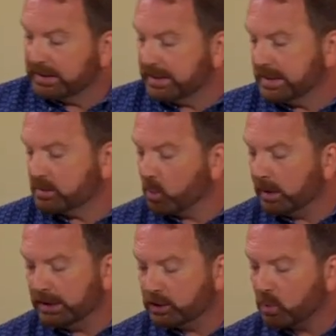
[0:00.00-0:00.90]
This is one
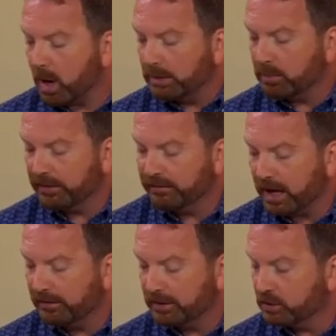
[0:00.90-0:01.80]
inch wide by
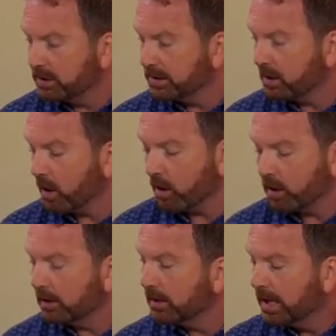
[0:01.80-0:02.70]
five inches
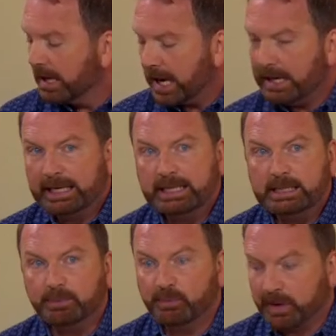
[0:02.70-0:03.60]
long, and I need
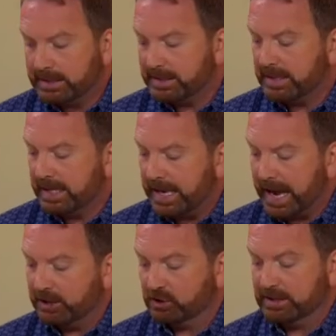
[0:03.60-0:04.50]
to press the
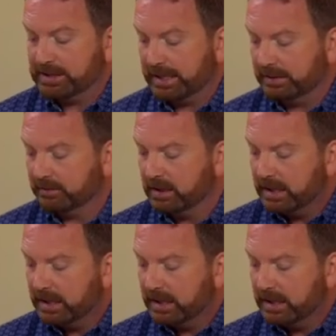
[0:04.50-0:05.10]
edges in.